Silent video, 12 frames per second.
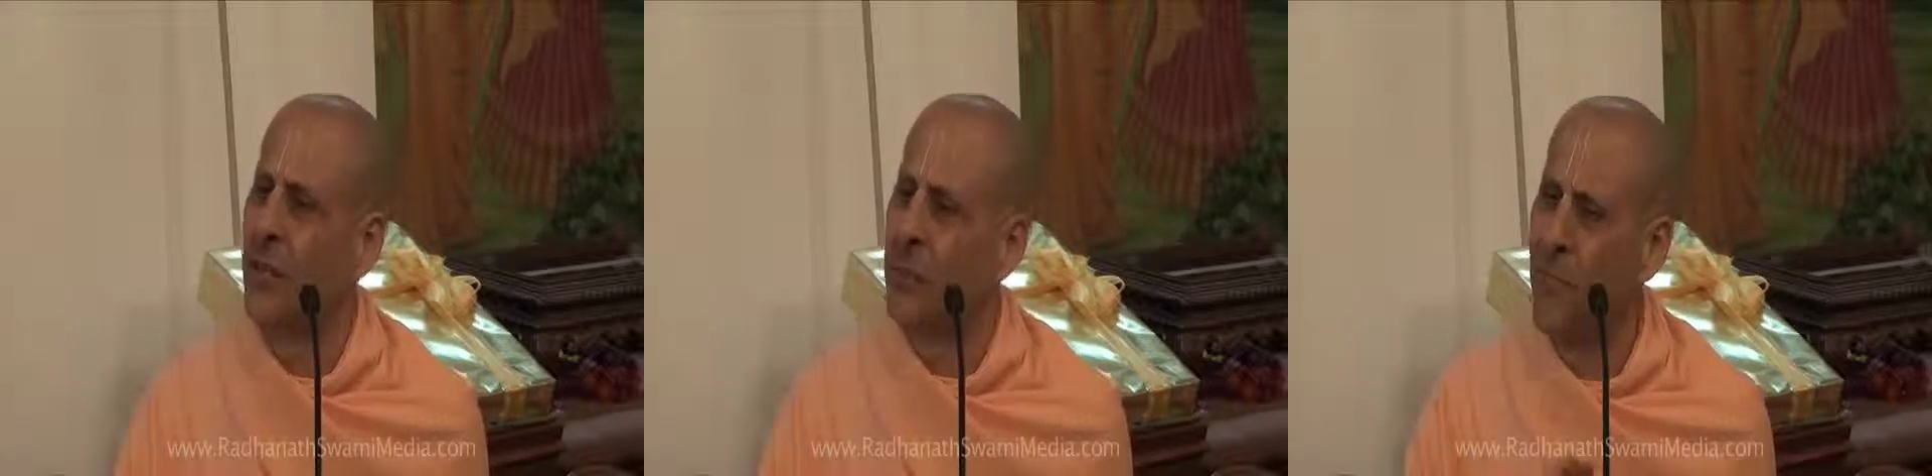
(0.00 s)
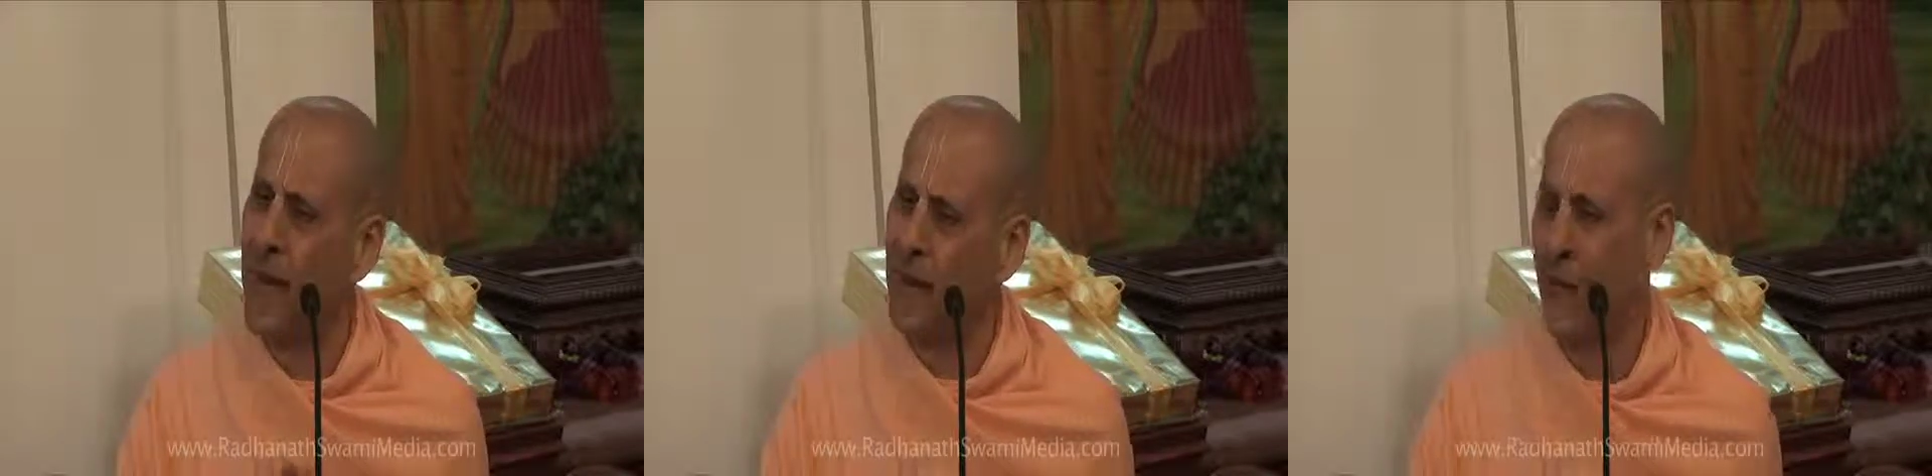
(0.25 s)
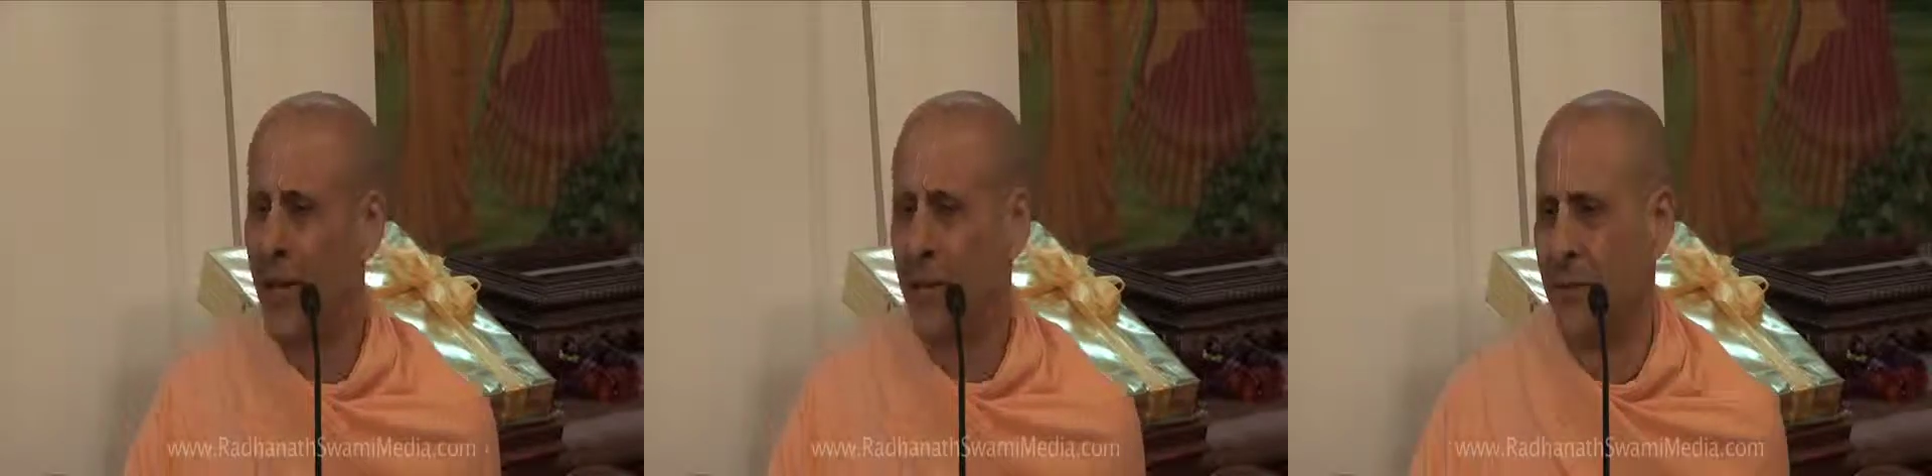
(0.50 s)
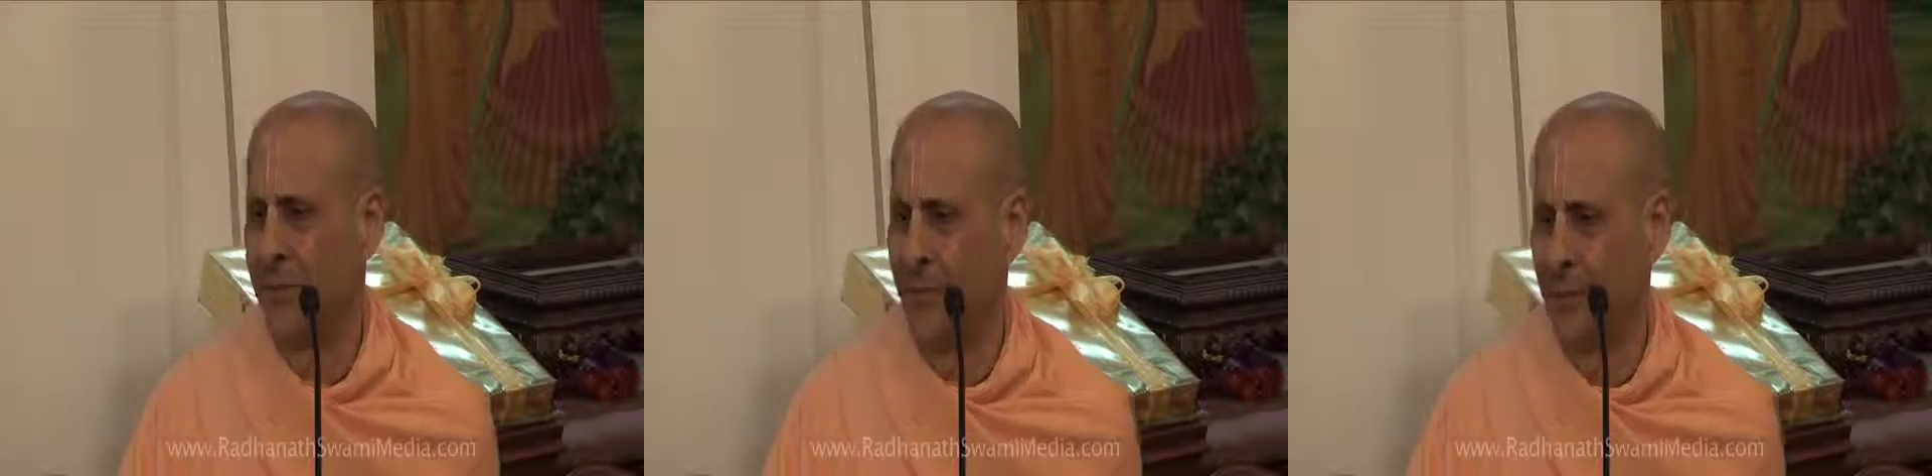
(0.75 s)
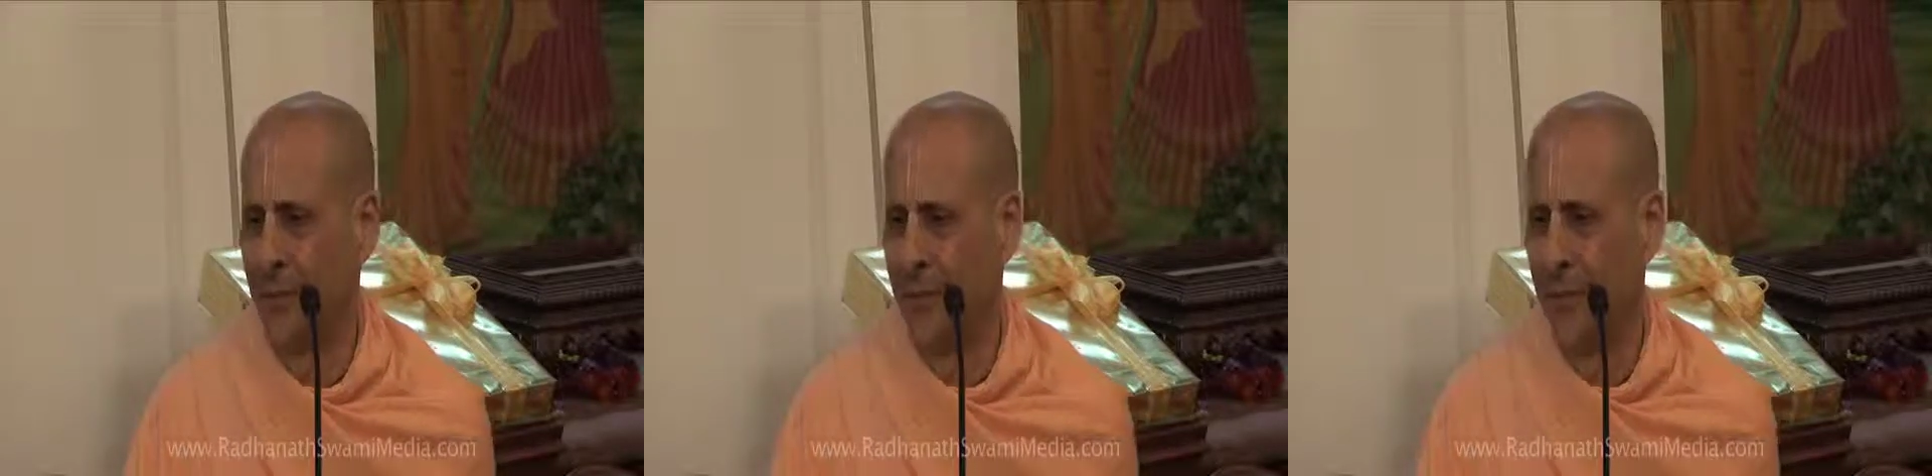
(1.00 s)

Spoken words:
in my life.